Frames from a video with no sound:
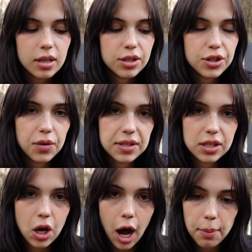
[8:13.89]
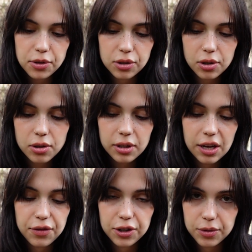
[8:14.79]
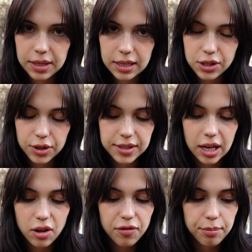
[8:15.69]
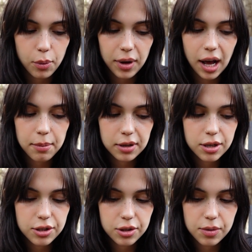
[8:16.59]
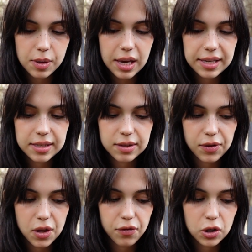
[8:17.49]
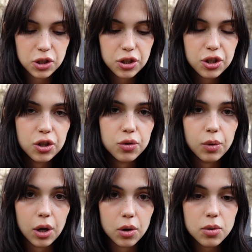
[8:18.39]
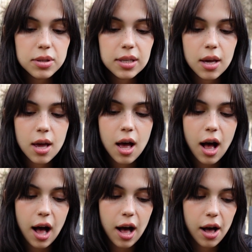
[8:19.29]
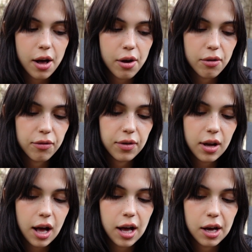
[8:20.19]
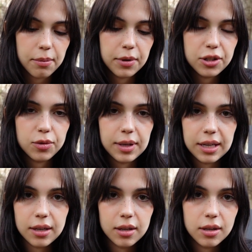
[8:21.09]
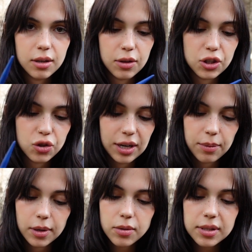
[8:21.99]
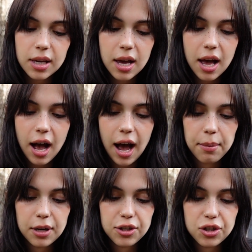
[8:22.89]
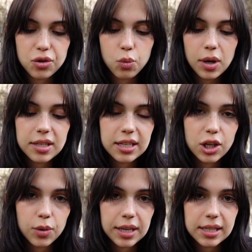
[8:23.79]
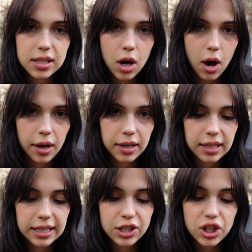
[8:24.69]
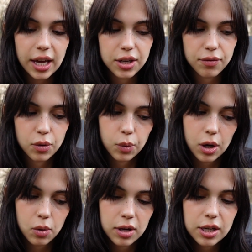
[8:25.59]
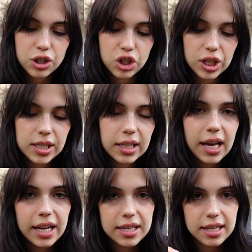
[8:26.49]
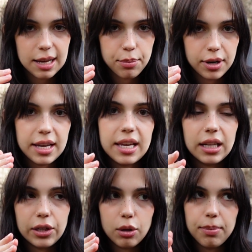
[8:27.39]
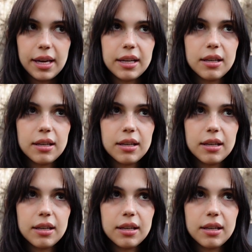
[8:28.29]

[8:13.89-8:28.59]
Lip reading: So this is optional if you're doing this yourself, but what I'm gonna do is for the first 2 rows of doing the straight rows, I'm gonna do 1 decrease on each end of the row, just to kind of taper it in a little bit.